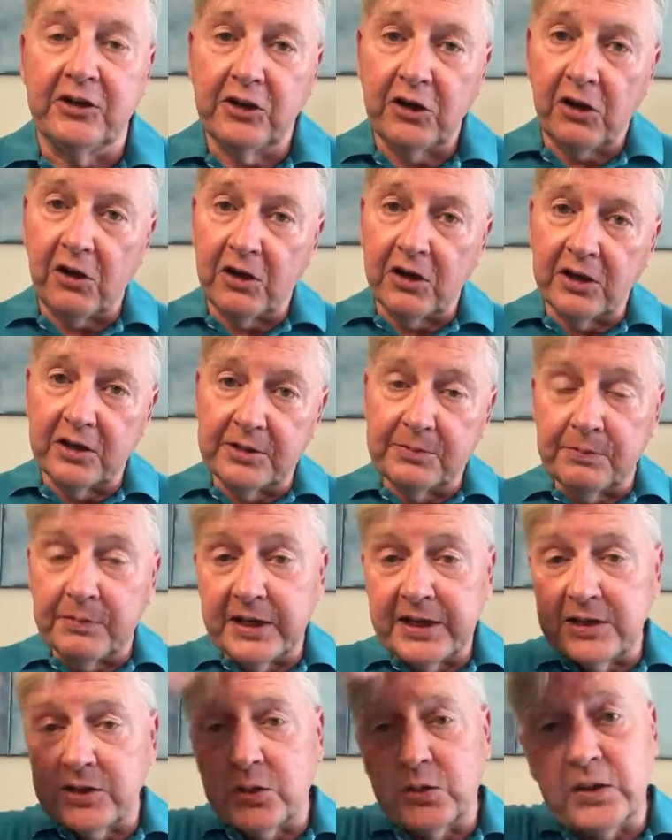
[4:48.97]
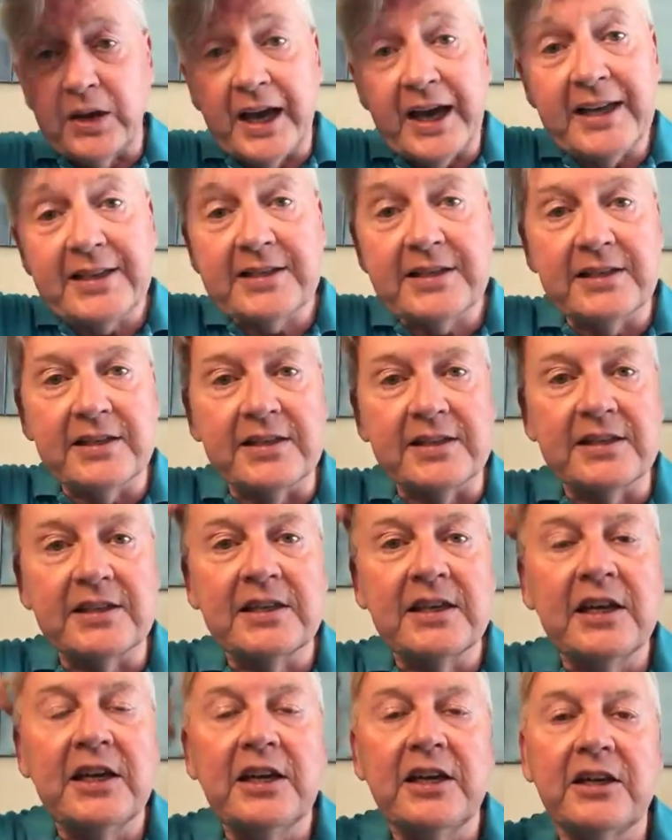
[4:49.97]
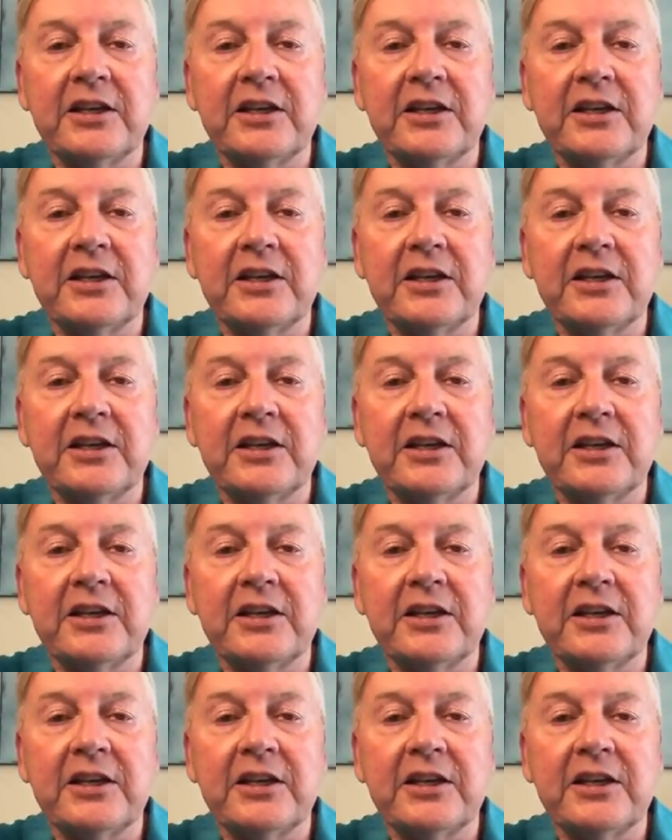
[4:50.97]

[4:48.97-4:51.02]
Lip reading: called my soul essence